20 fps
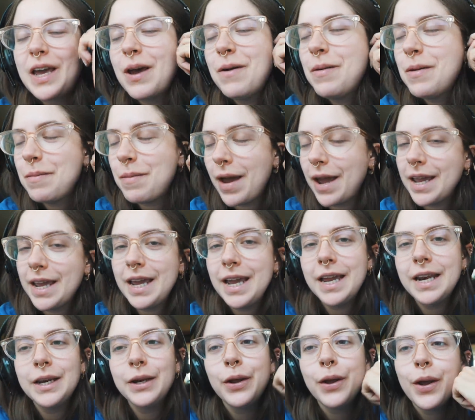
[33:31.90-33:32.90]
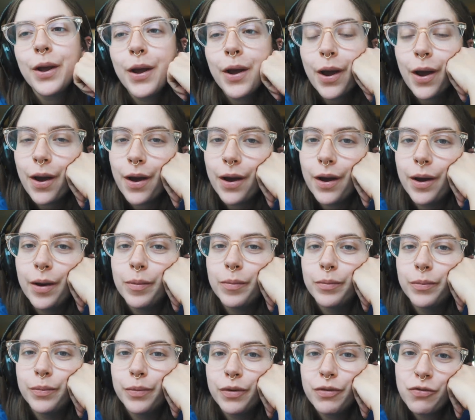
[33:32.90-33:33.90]
coming back in
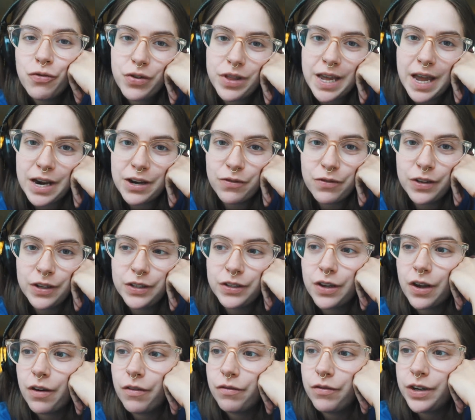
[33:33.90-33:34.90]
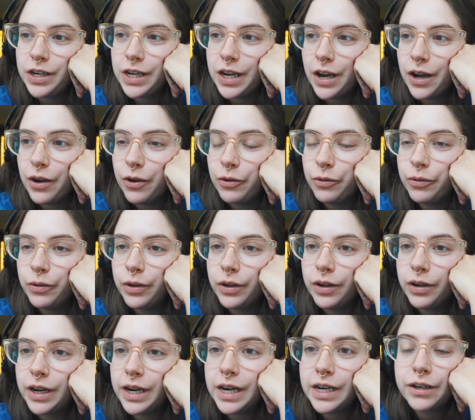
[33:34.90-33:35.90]
um, before the end of this video
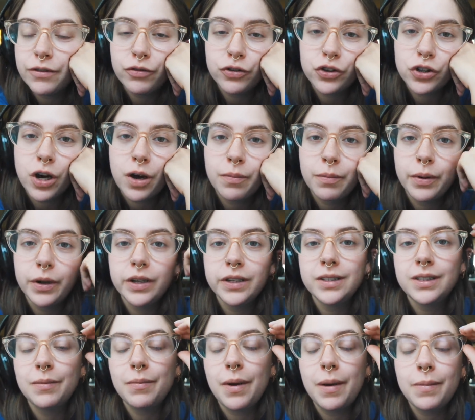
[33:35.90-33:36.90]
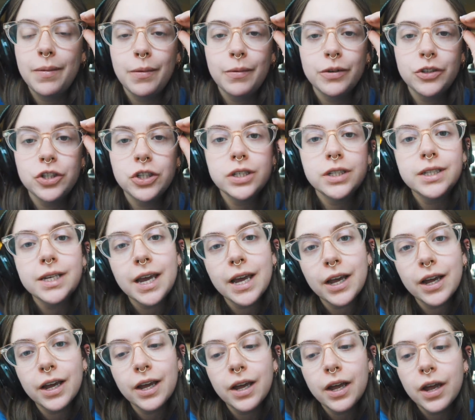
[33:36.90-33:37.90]
in a different top because the baby was just
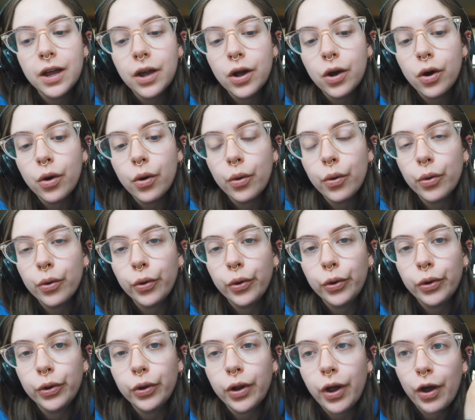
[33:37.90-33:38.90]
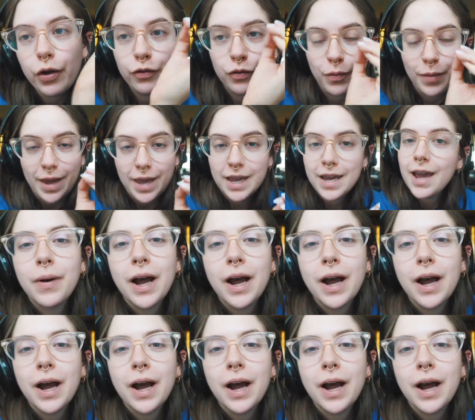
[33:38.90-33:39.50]
sick all over me.